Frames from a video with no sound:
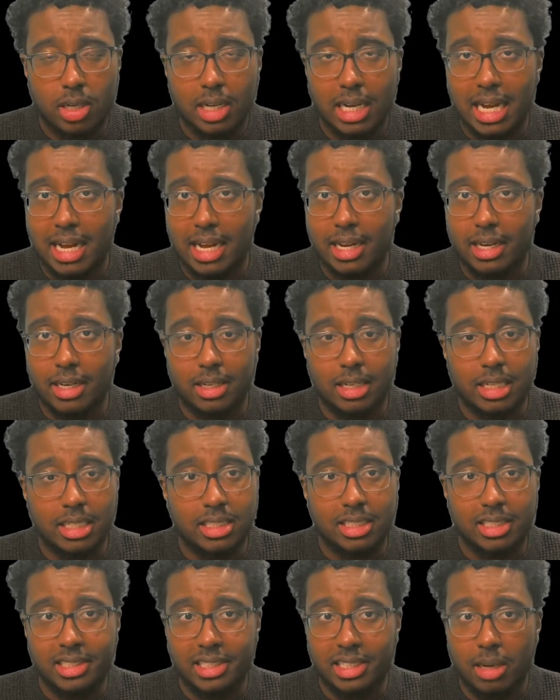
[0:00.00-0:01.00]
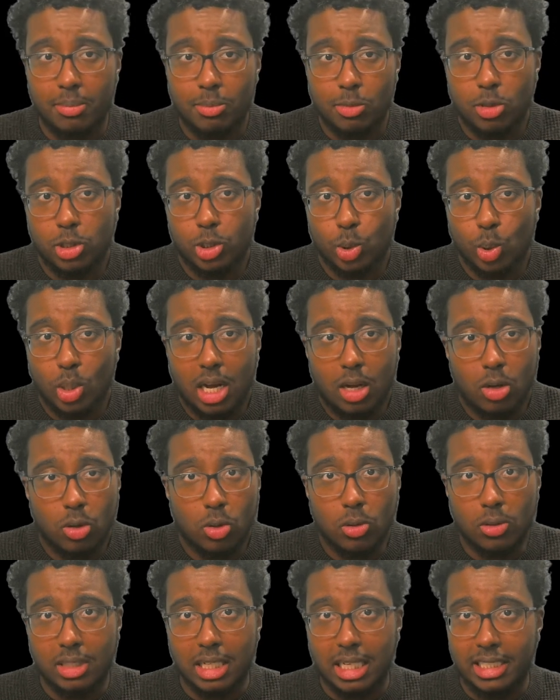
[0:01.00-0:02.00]
And let's see, I'm not sure how
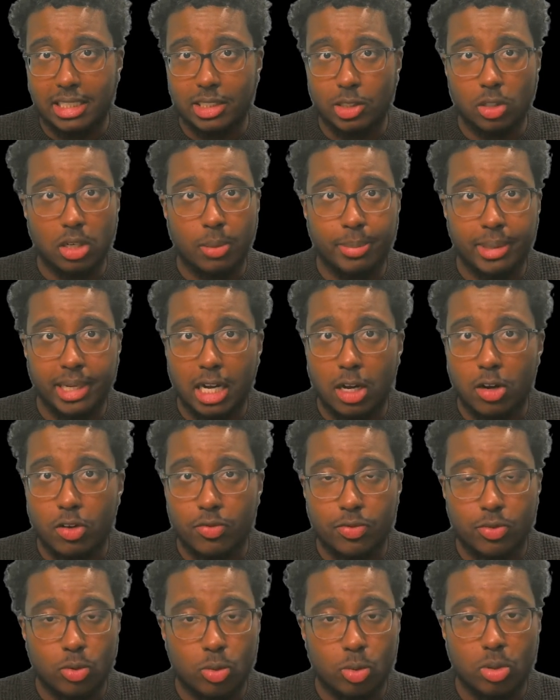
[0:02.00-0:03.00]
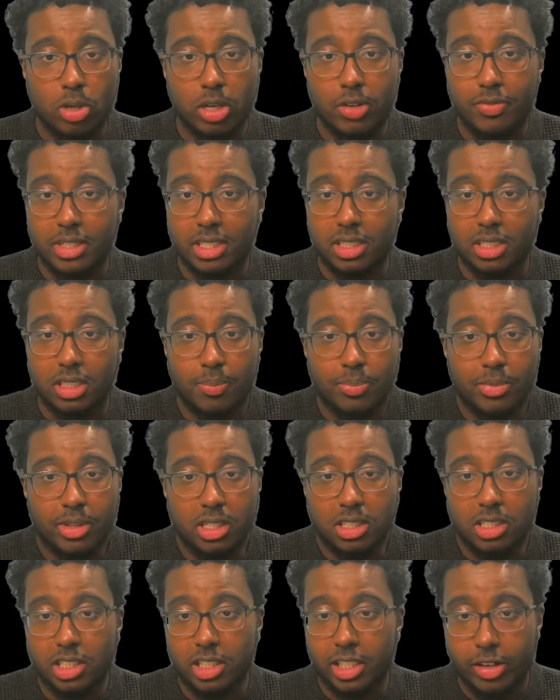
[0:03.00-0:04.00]
long that he's going to be out for. If it's something
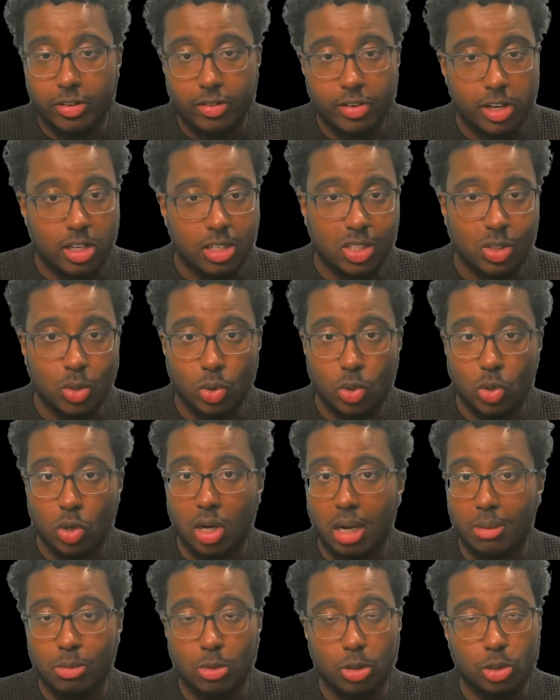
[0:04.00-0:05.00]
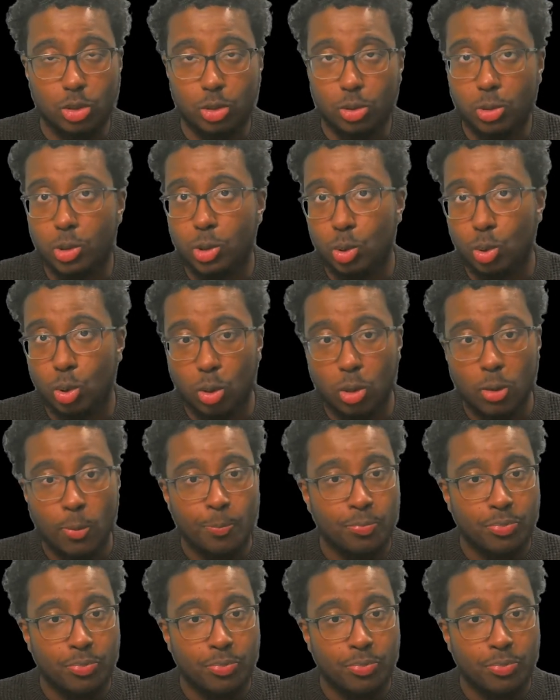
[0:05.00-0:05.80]
serious or not, I'm not too sure.